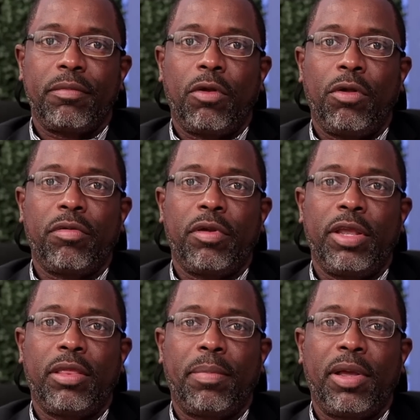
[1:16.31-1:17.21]
Also
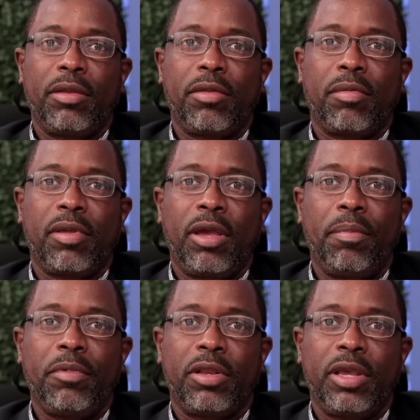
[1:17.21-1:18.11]
hit the bell to stay
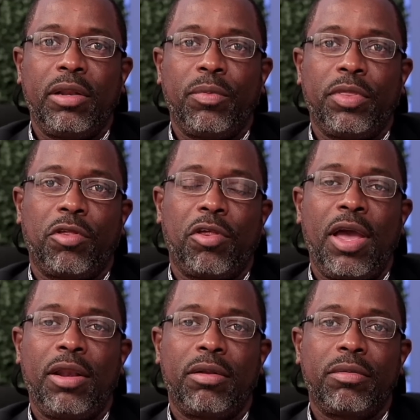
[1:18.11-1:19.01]
up to date with the
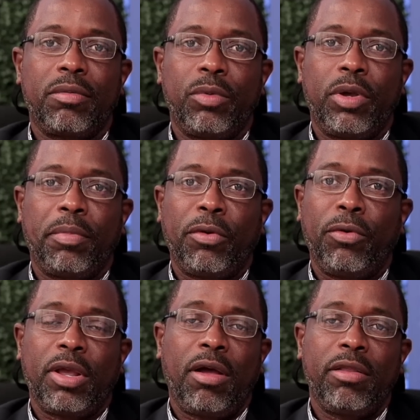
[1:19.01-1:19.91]
channel. We
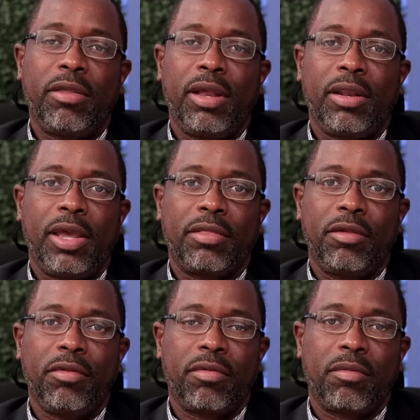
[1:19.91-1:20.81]
upload content like
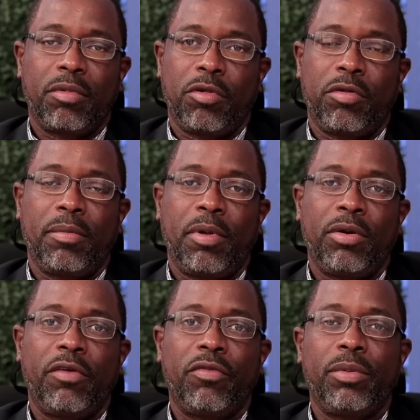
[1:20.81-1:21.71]
this just
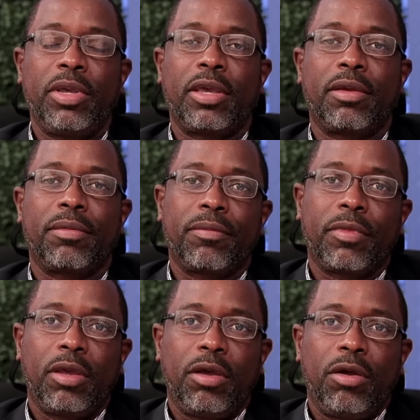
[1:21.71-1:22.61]
about every week.
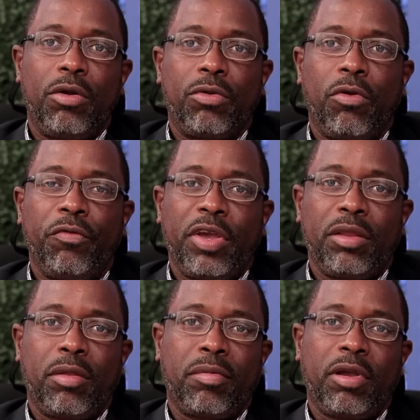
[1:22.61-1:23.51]
Don't
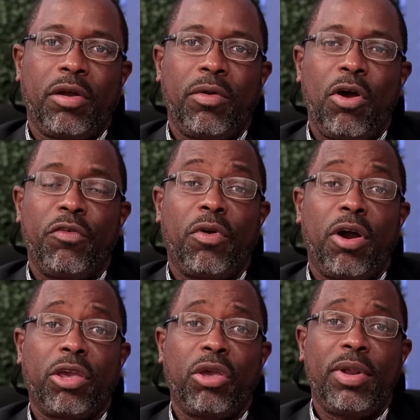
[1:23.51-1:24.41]
forget to stick around for
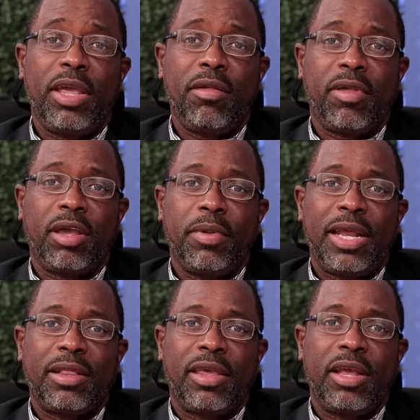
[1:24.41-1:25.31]
our Q&A segment
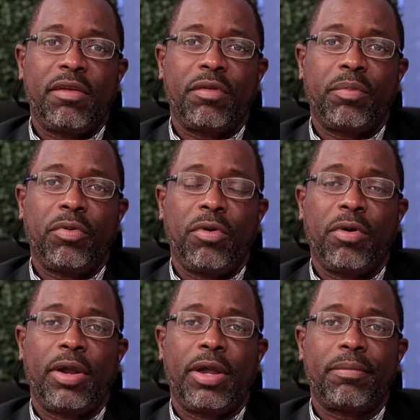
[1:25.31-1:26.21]
at the end of the
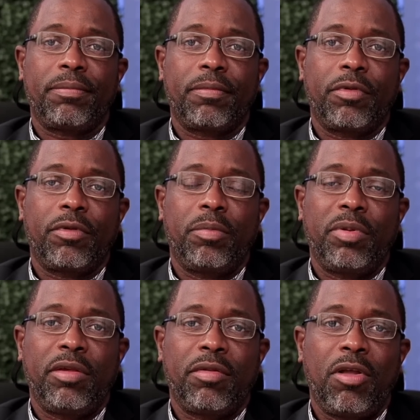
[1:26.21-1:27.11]
program. So
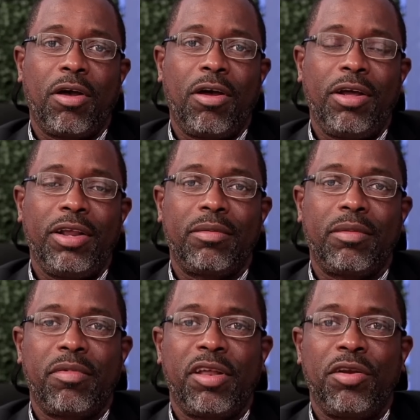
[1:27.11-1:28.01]
please log on and
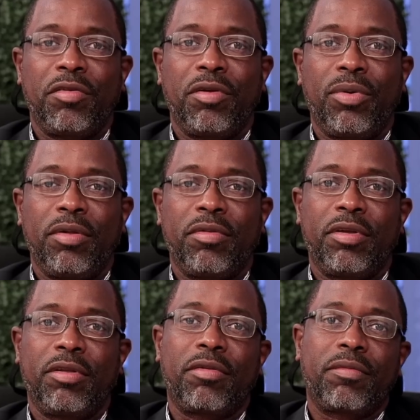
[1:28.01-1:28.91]
send us your
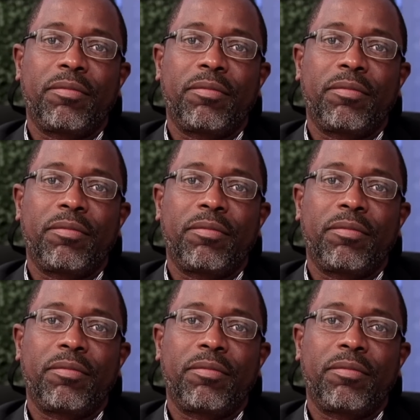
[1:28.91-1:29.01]
questions.